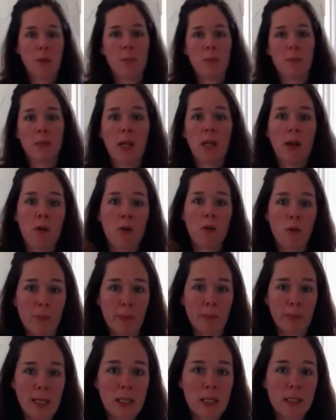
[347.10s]
the potato
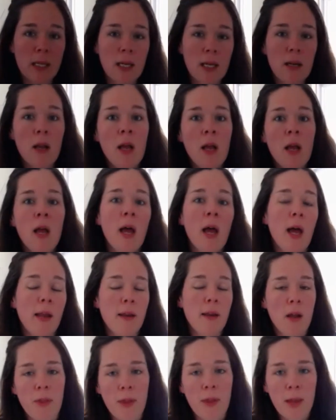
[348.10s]
and plant it,
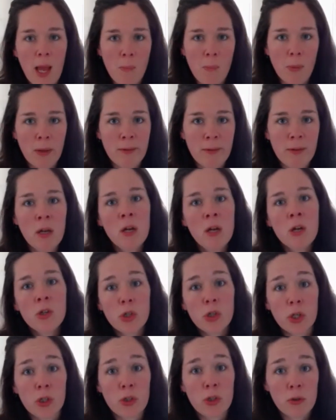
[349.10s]
and nothing happened.
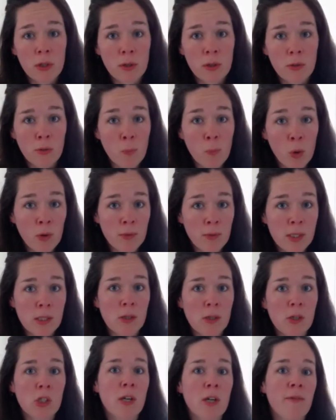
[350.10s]
So I had to do a little more
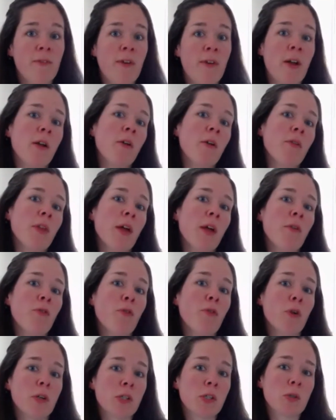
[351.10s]
research and found out that
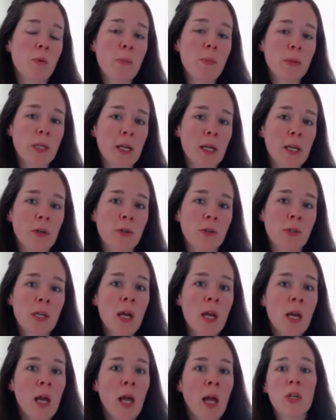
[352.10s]
for sweet potatoes,
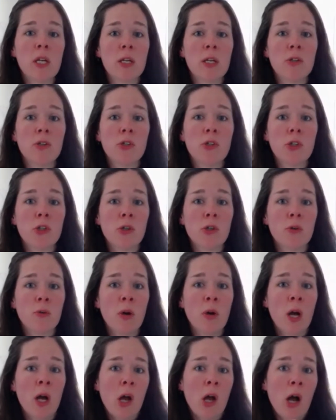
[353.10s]
you need
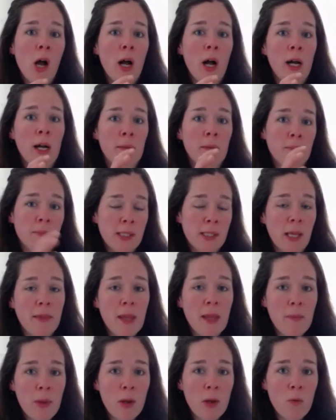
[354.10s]
to set
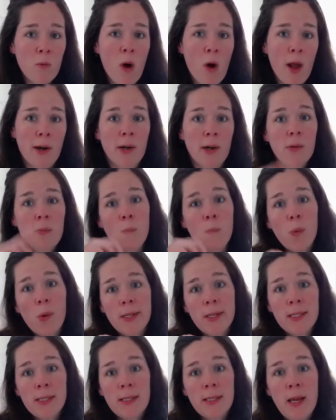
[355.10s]
them in water,
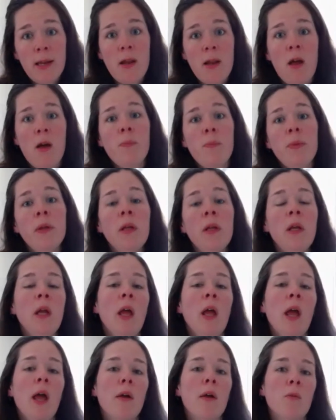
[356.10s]
pointy side up,
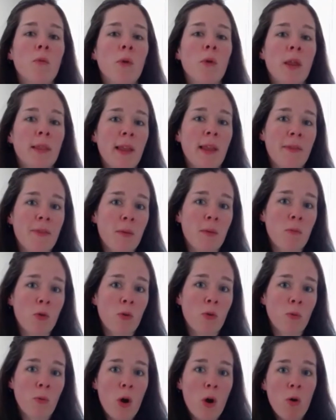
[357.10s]
and let them
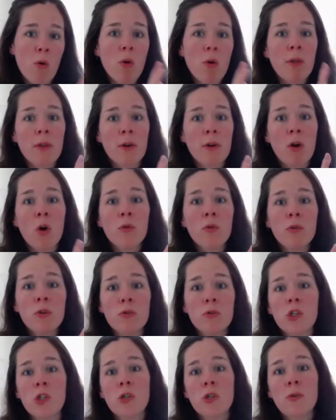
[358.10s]
grow their own
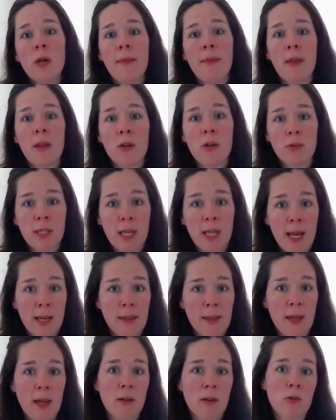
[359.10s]
new shoot. And then you
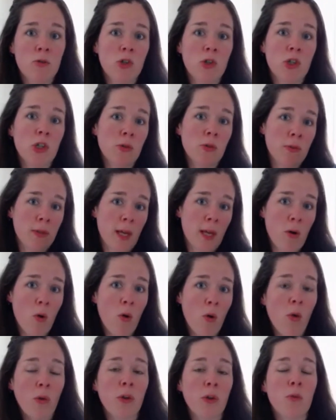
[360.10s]
take that new shoot, that
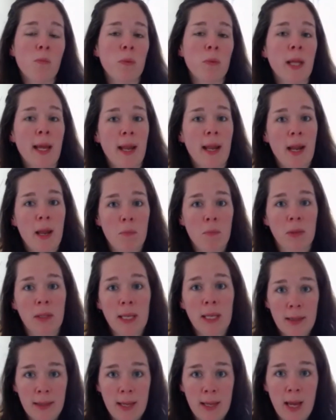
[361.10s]
whole new plant, and
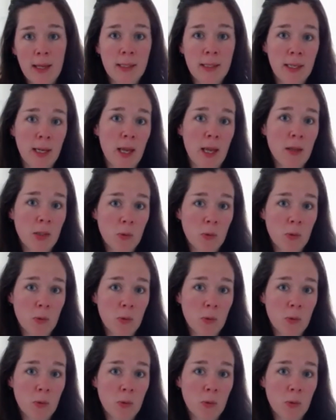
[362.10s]
plant that to get a